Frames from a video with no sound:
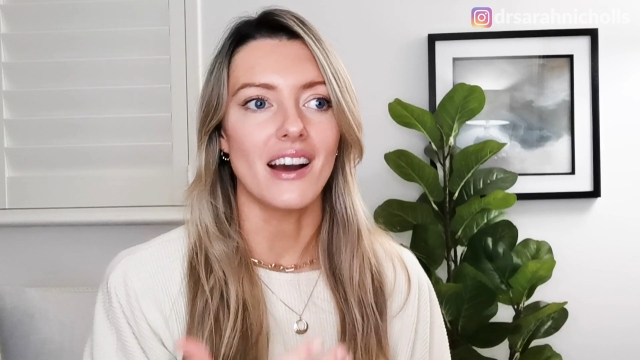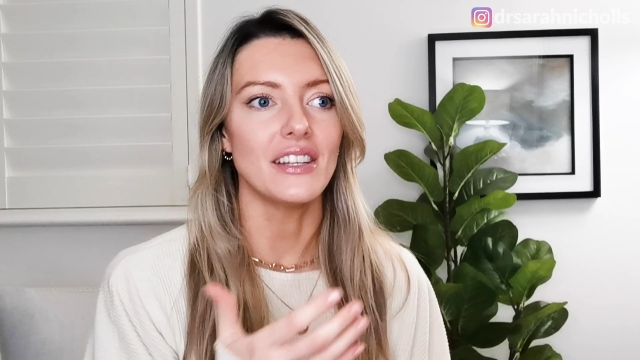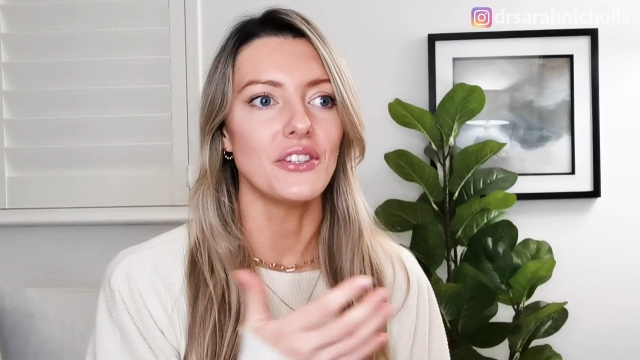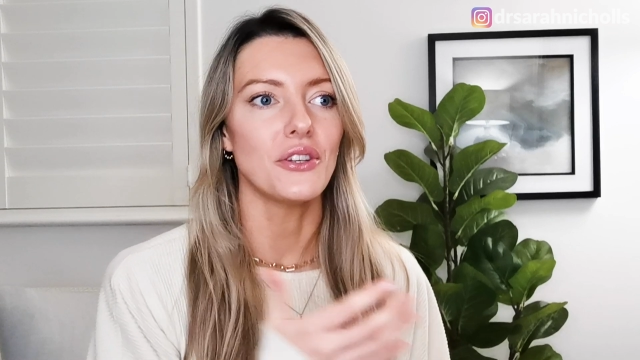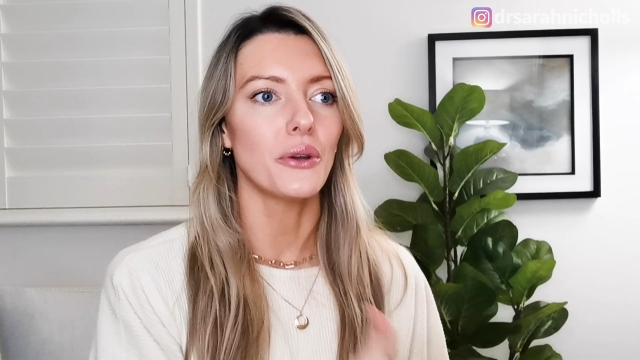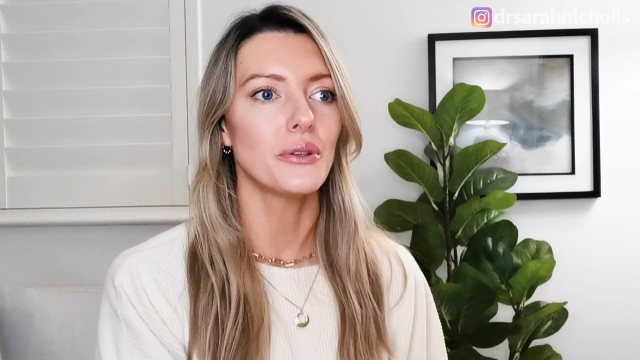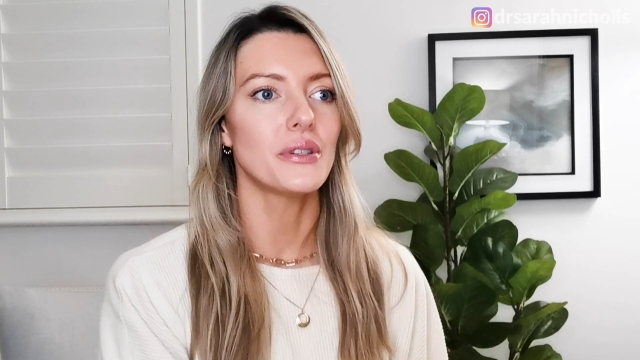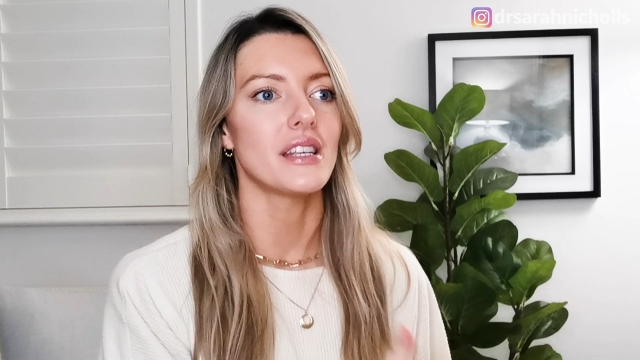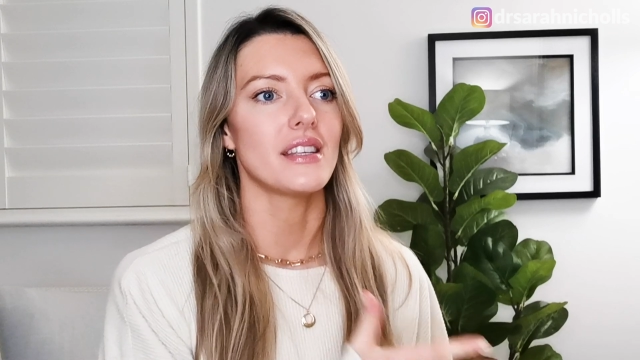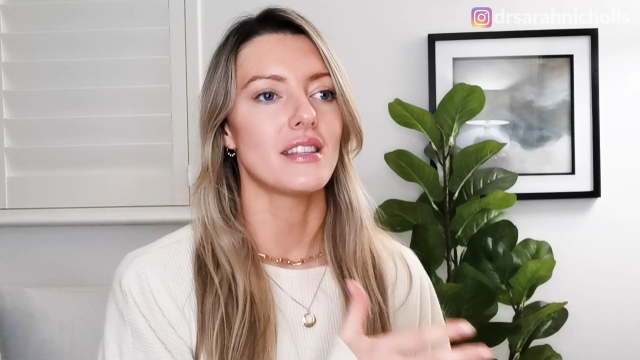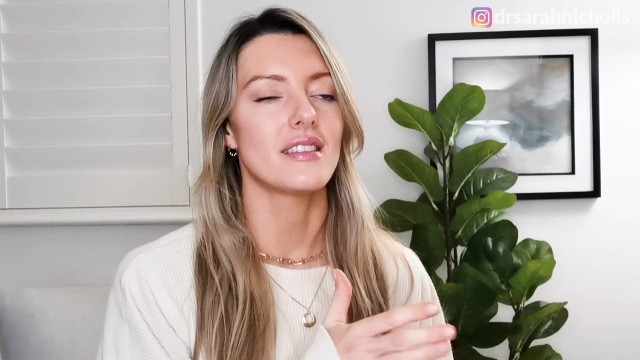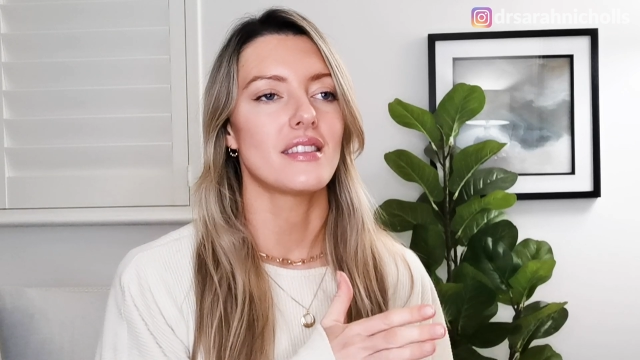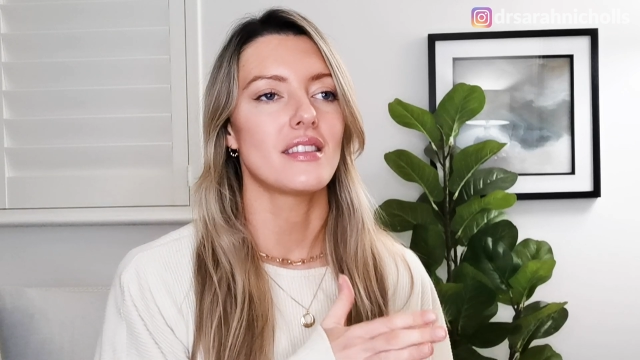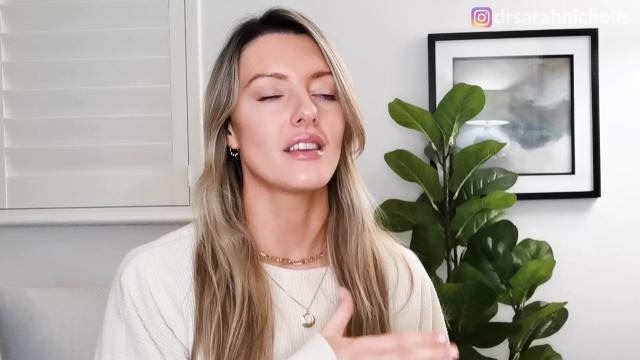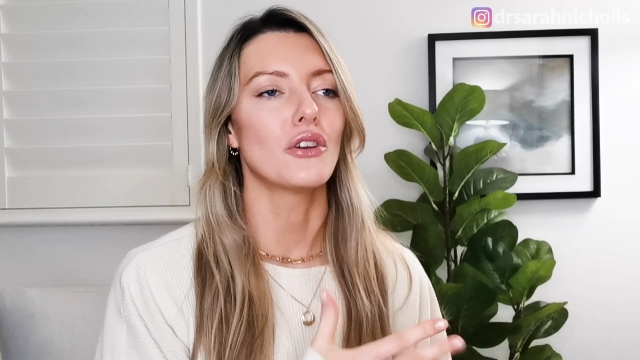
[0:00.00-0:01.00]
I
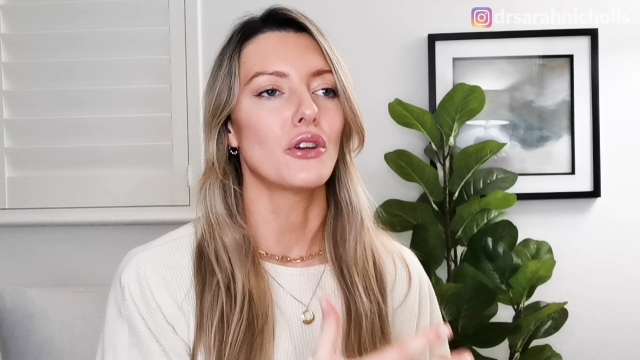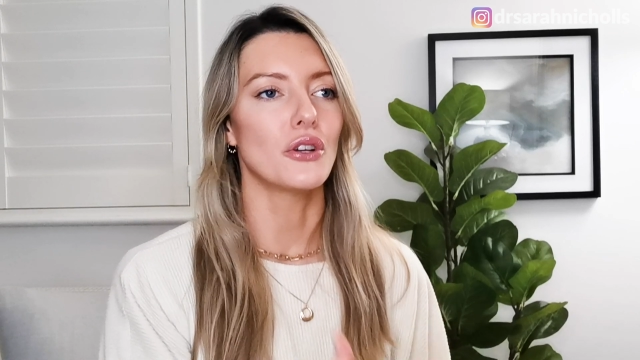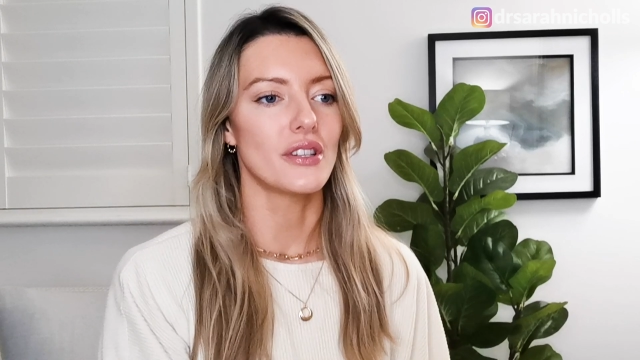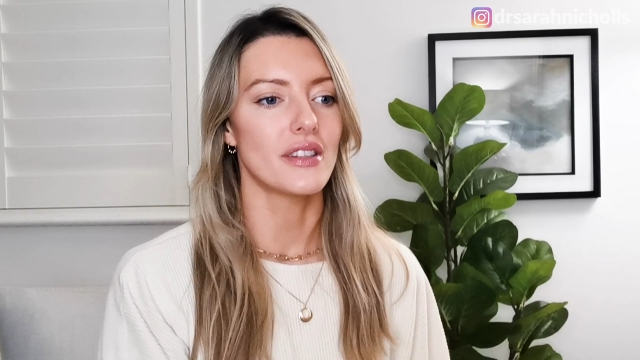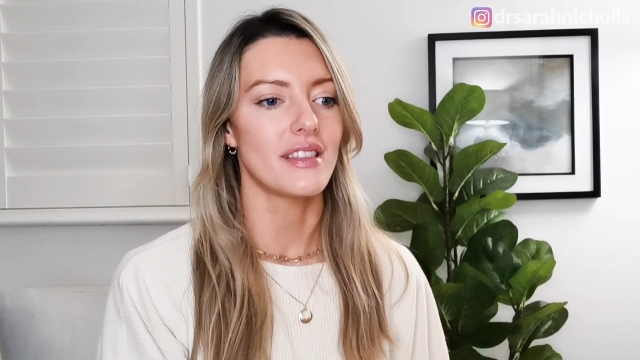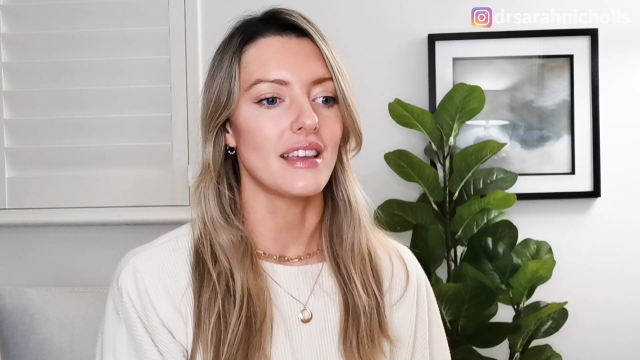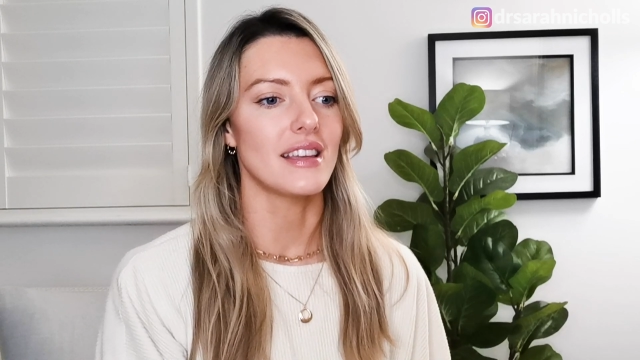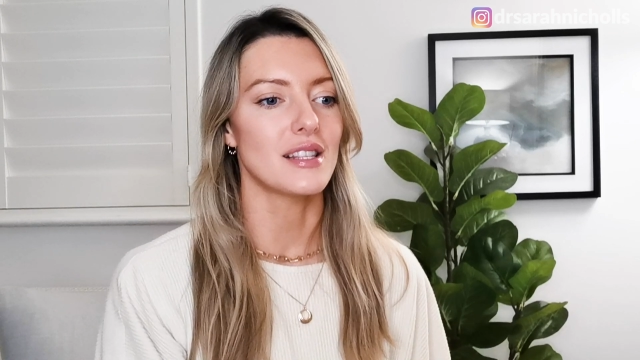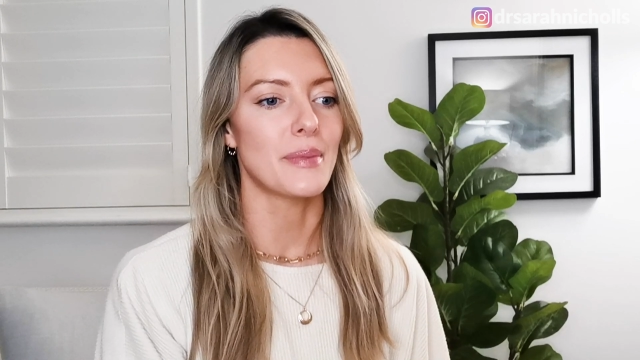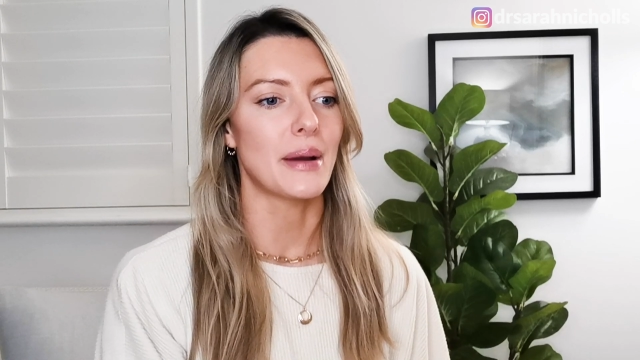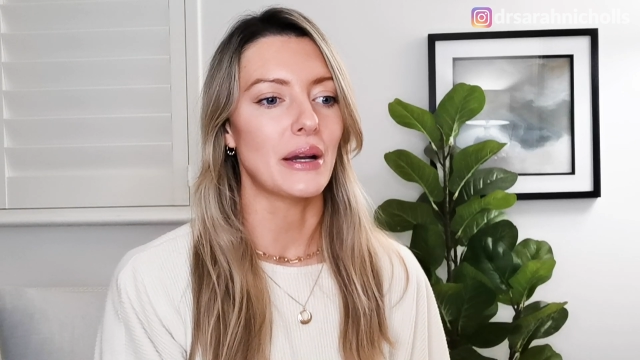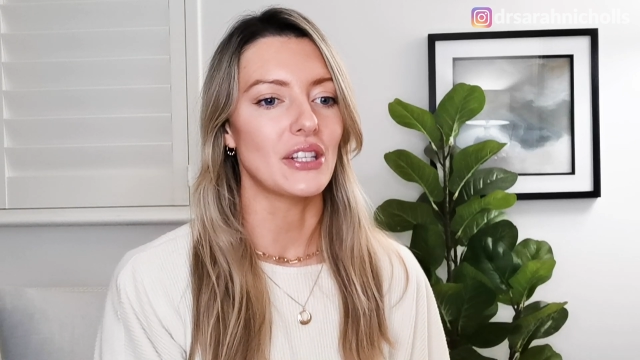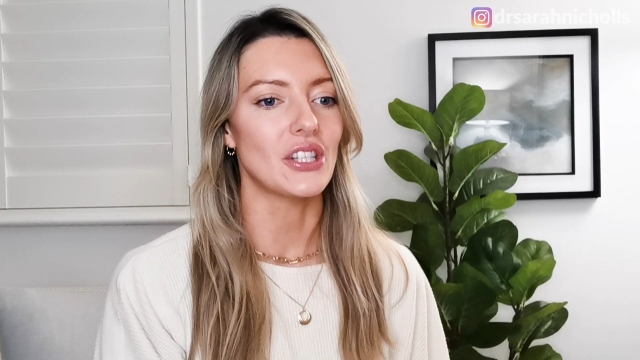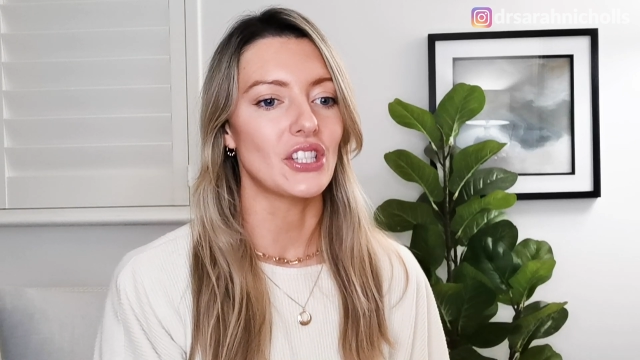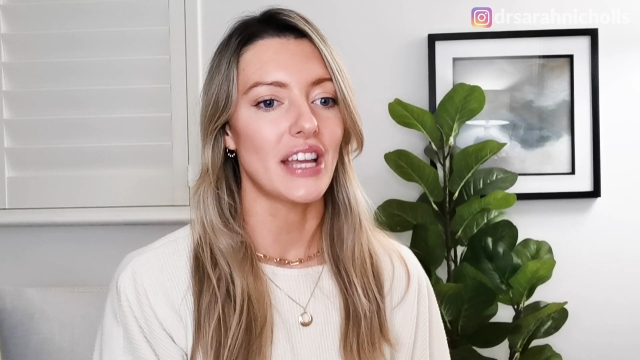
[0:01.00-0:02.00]
notice the good things
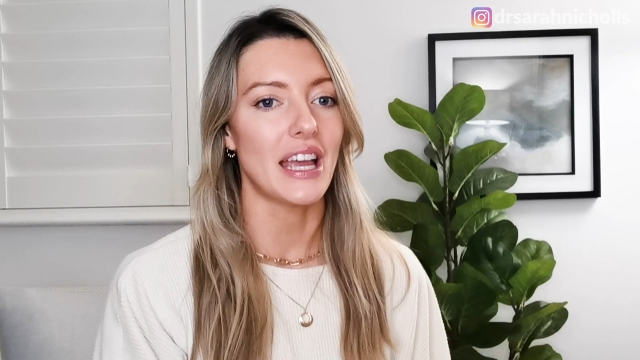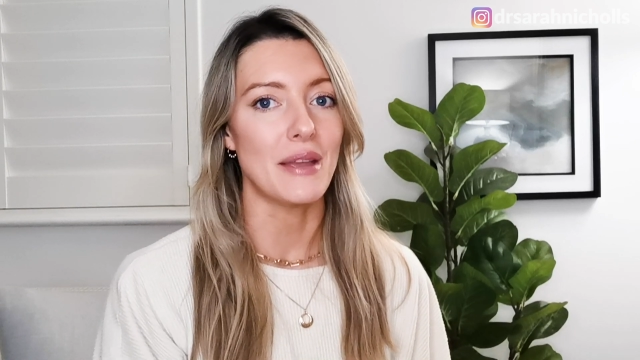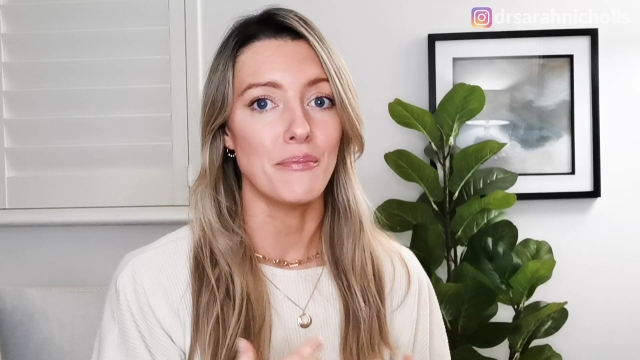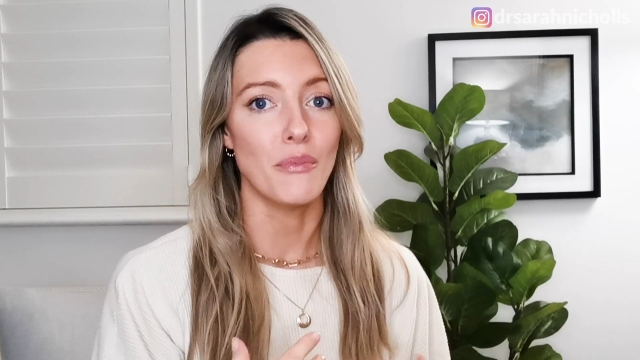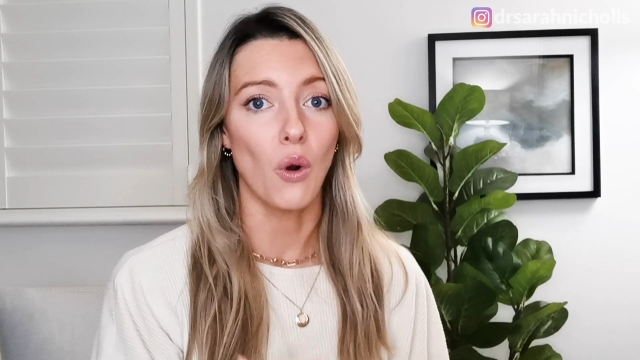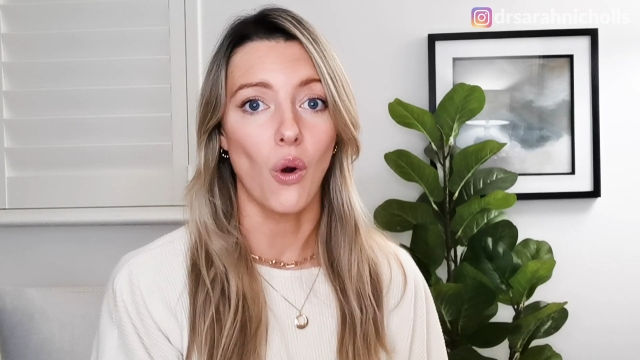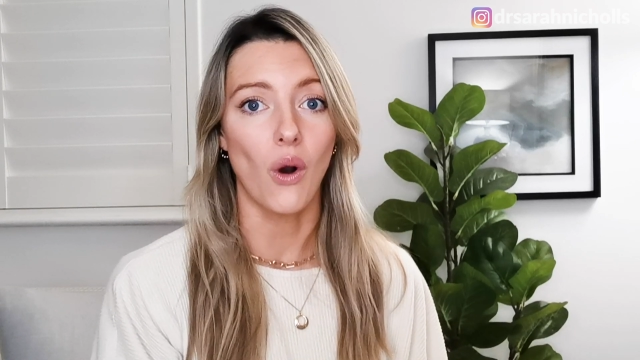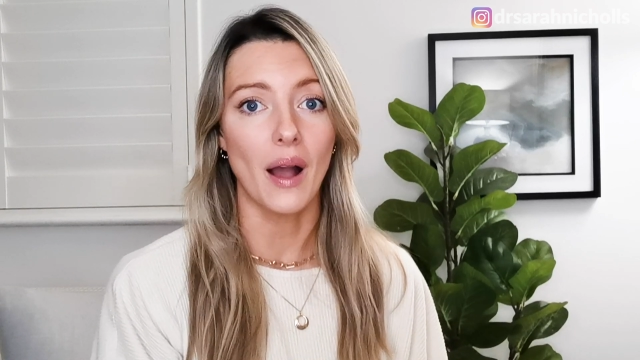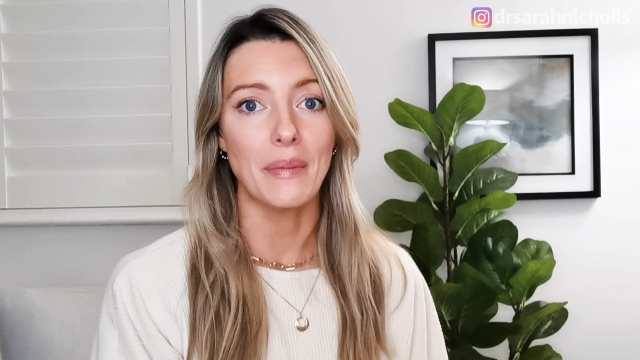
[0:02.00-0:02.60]
about each day more.